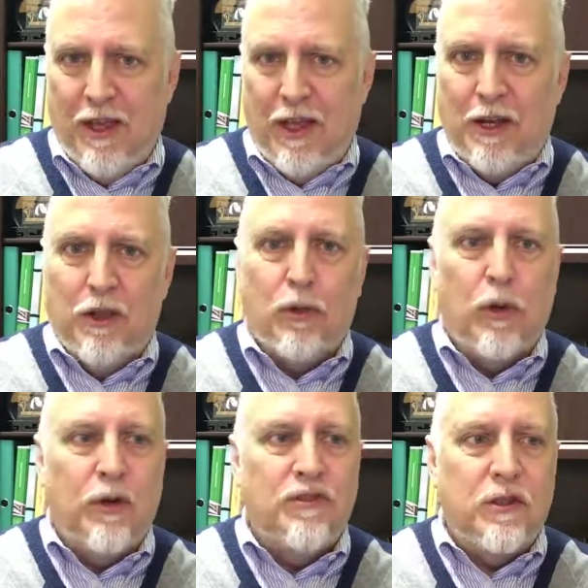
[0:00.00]
In other
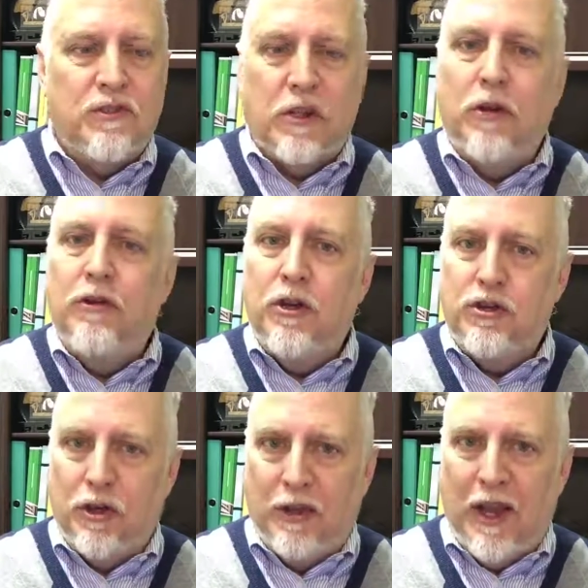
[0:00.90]
words, there's a
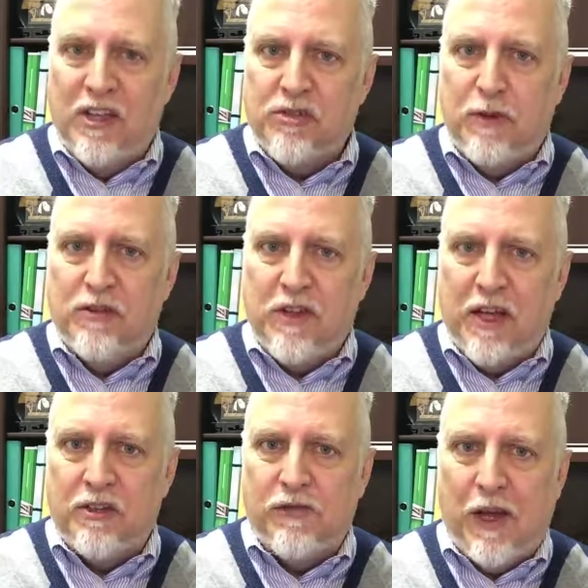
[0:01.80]
condition that has to be
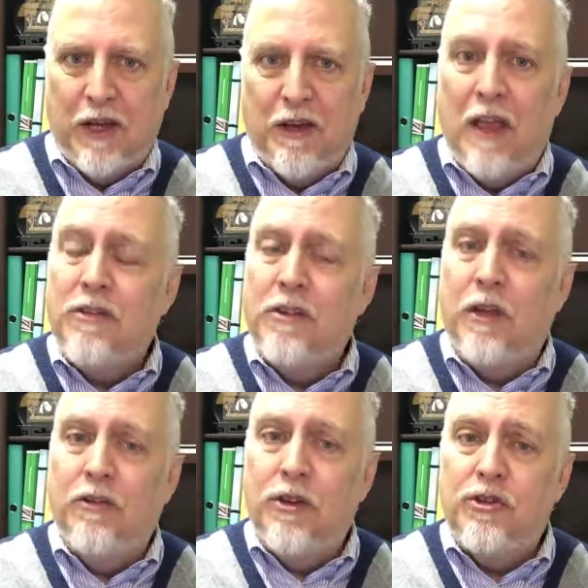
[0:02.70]
satisfied. And that
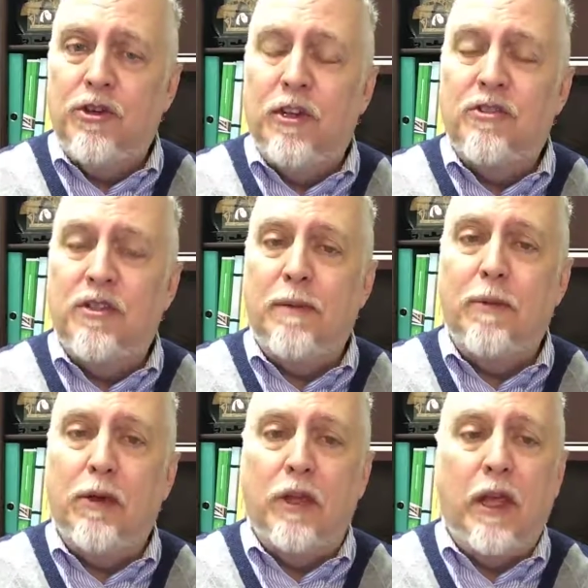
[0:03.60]
condition is
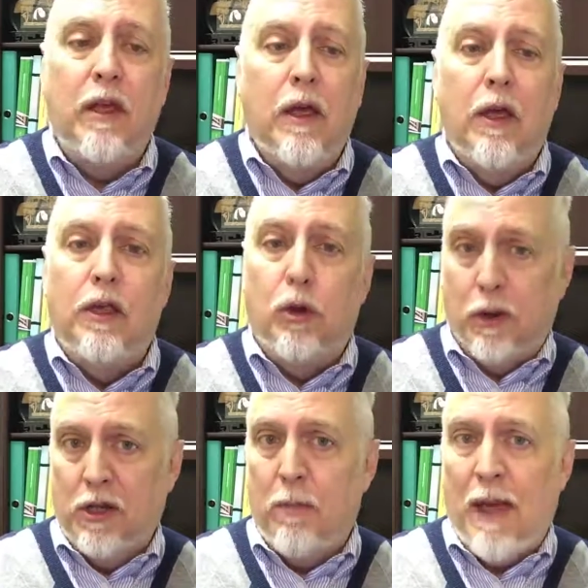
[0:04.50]
typically
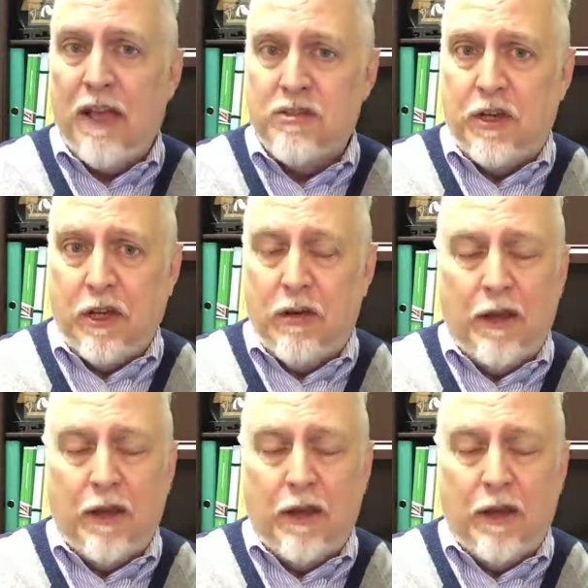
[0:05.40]
your incapacity.